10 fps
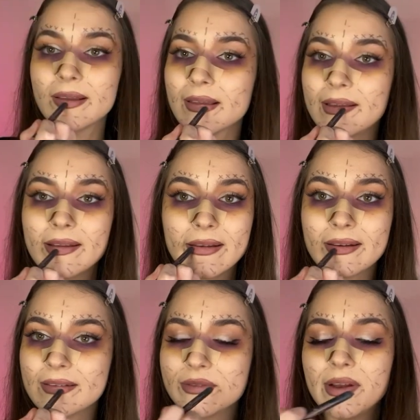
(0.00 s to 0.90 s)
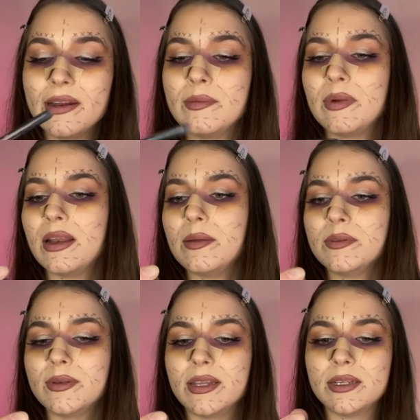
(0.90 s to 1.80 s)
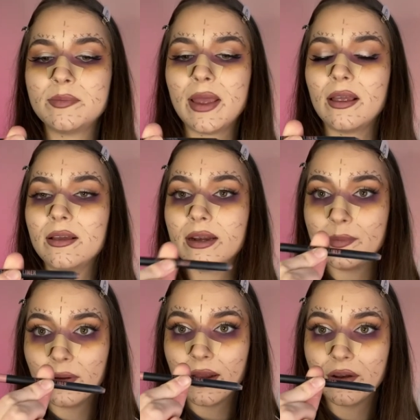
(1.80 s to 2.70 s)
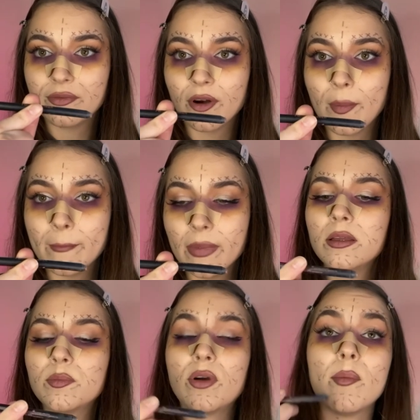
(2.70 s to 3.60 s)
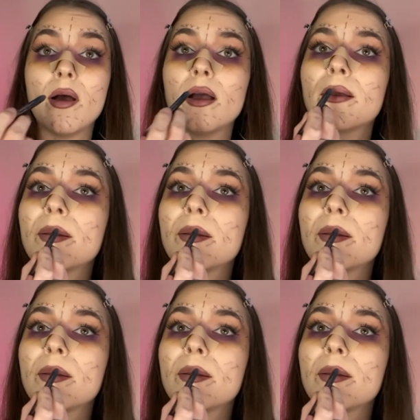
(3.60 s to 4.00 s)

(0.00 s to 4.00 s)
Okay, now I'm just filling in my lips with this pink lip liner from Primark.